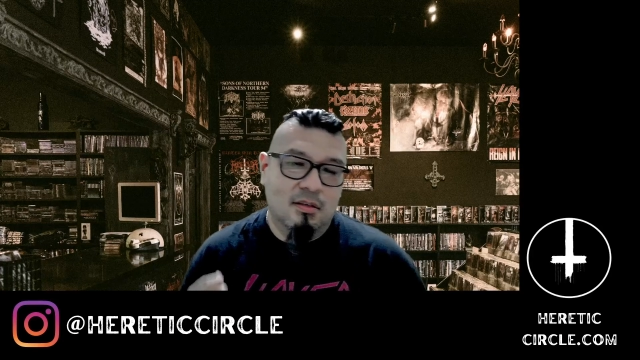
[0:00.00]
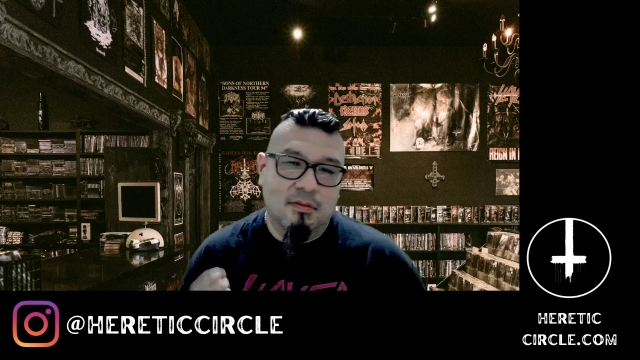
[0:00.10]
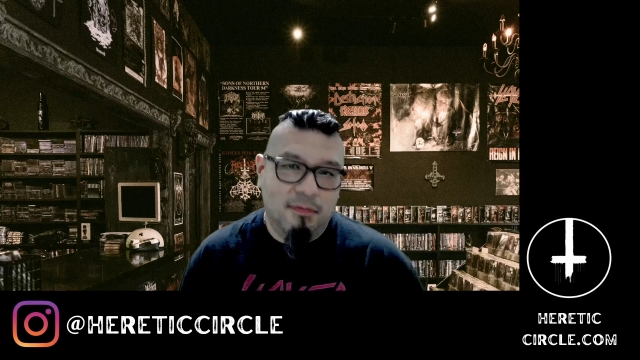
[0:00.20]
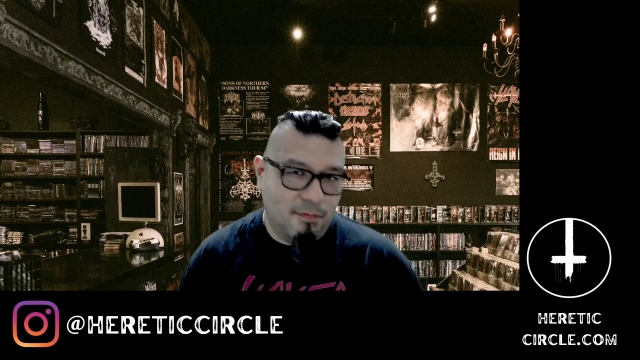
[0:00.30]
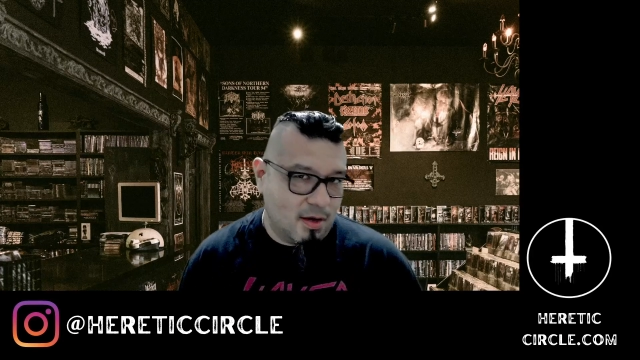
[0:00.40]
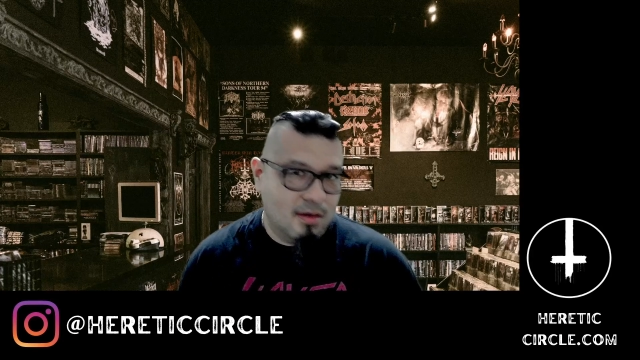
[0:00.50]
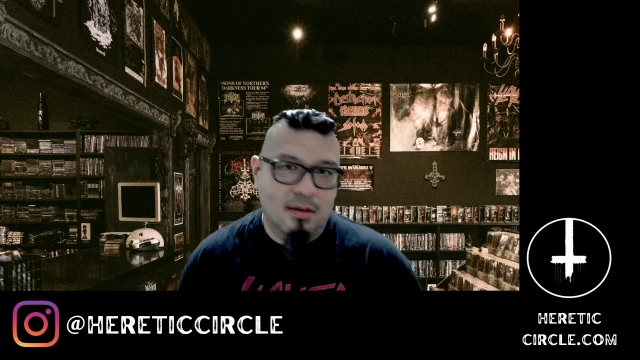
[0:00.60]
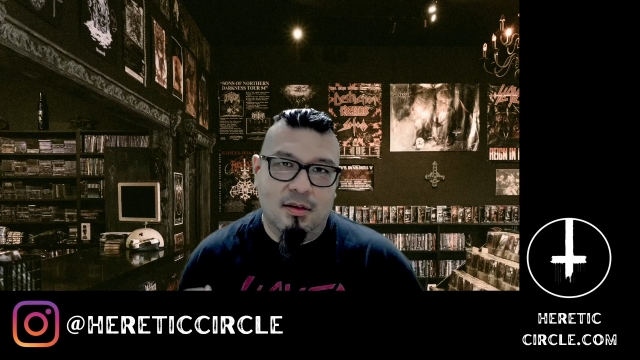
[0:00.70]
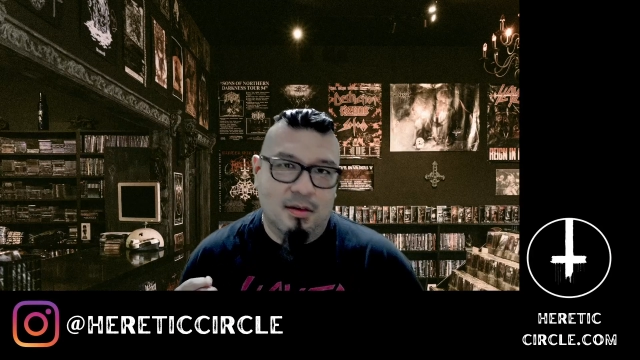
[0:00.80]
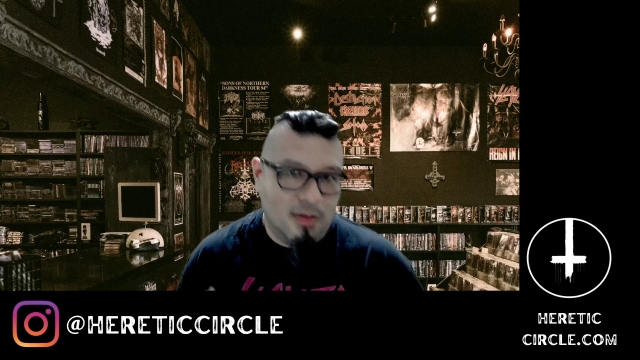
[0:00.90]

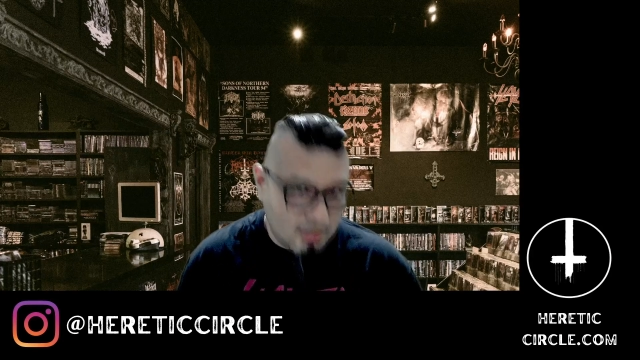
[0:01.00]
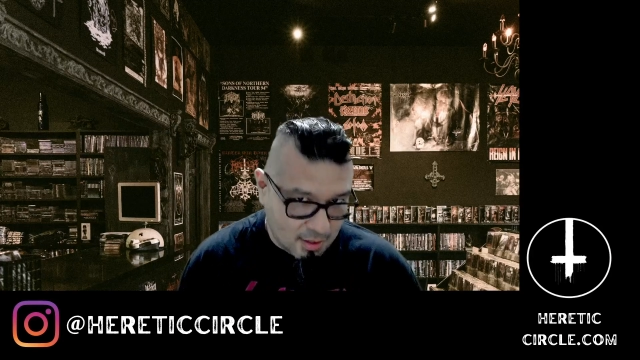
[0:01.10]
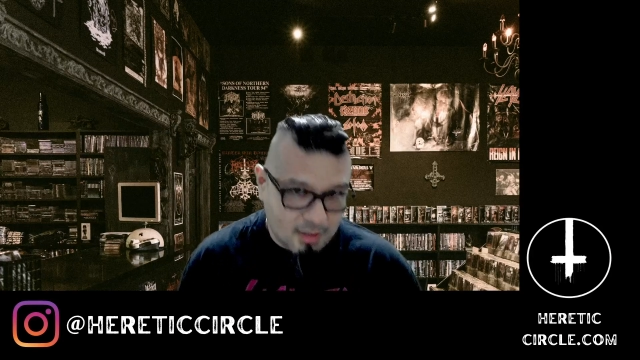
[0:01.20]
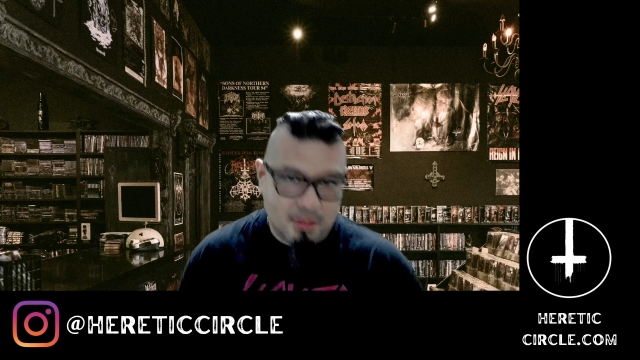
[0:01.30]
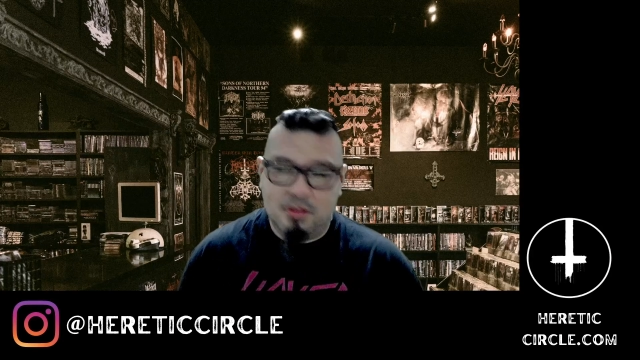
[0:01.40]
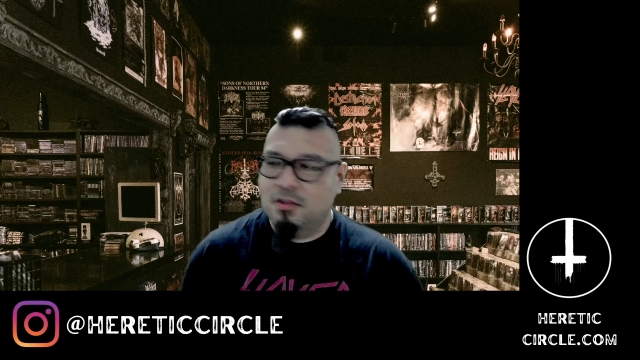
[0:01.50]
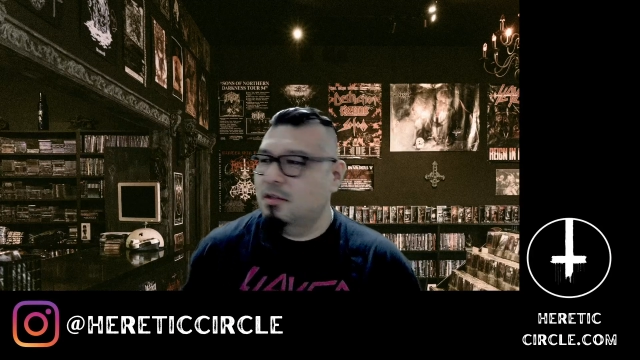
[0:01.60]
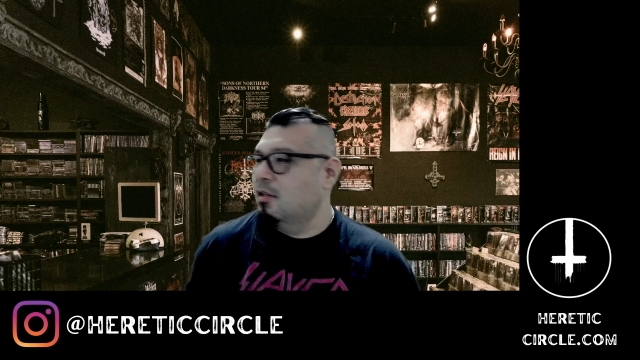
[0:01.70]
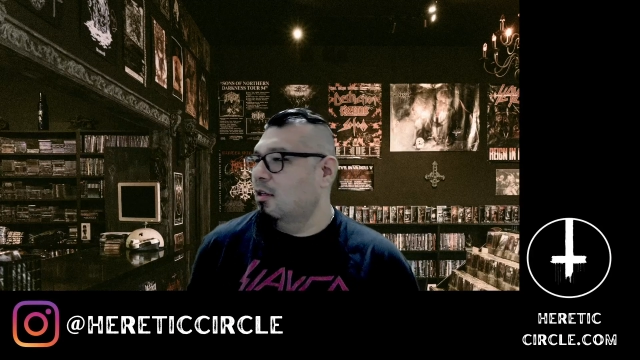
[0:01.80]
fucking Cage.